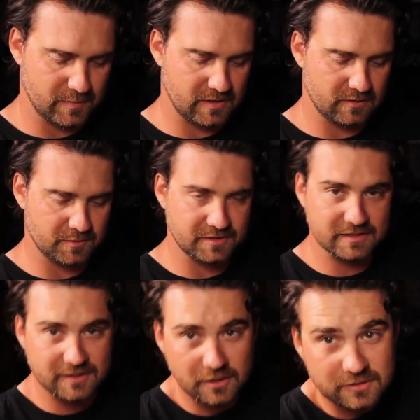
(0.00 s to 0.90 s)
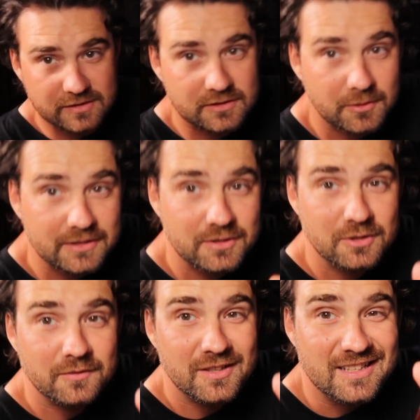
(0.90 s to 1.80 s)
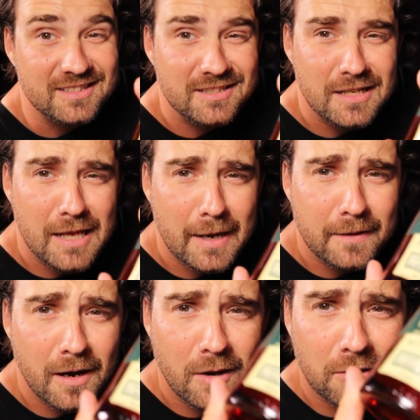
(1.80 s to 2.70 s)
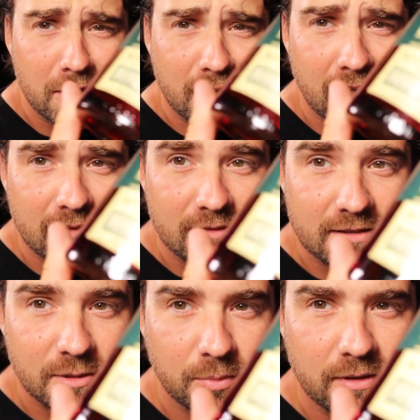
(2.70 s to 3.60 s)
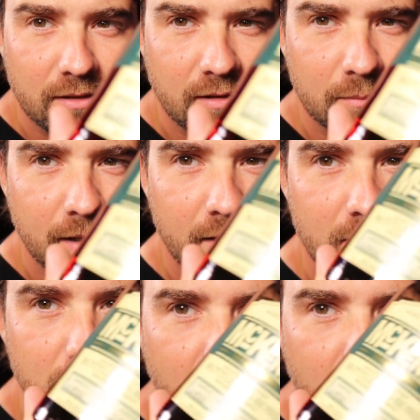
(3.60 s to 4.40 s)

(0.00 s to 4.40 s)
Barrel number 6082. You can see that there. Look at that. That's a pretty looking bottle.